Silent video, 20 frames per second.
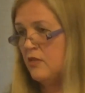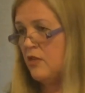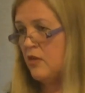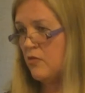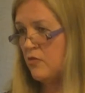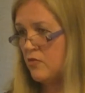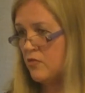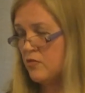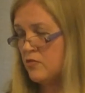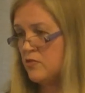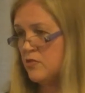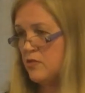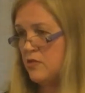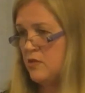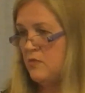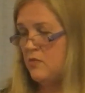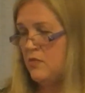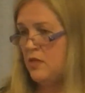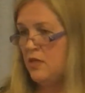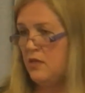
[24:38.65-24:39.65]
don't go to
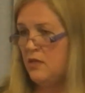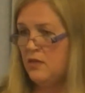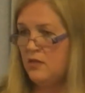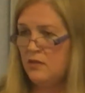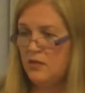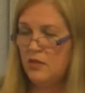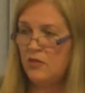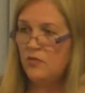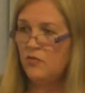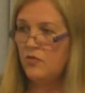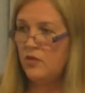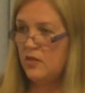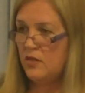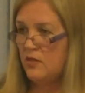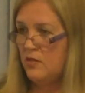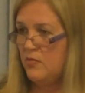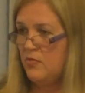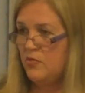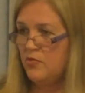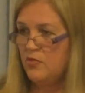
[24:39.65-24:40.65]
the meeting, don't
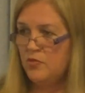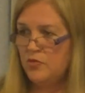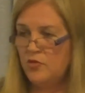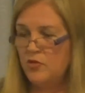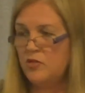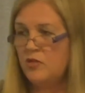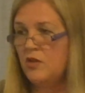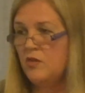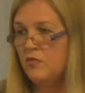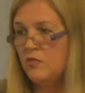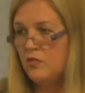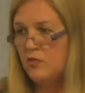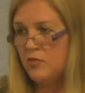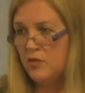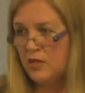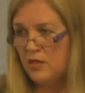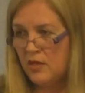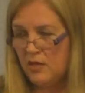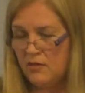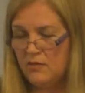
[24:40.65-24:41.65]
read the book, don't
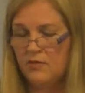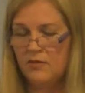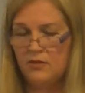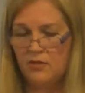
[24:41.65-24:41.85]
do the